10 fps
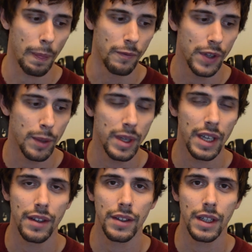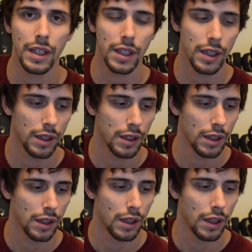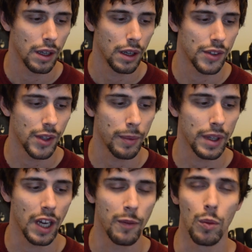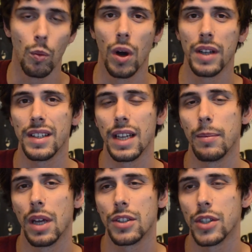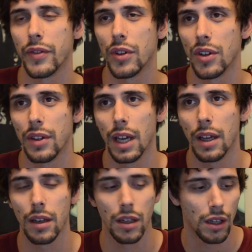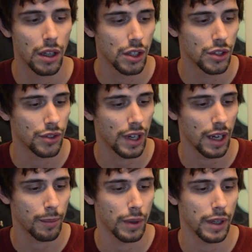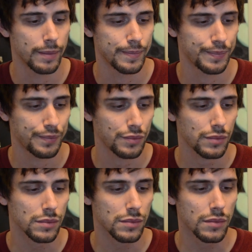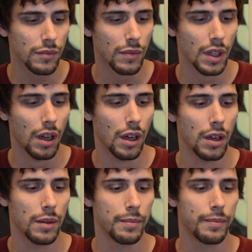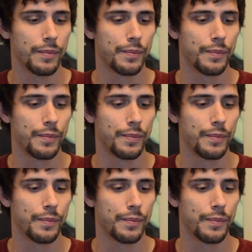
VBND, something I've been wanting. I'm not sure if you heard that track, but um,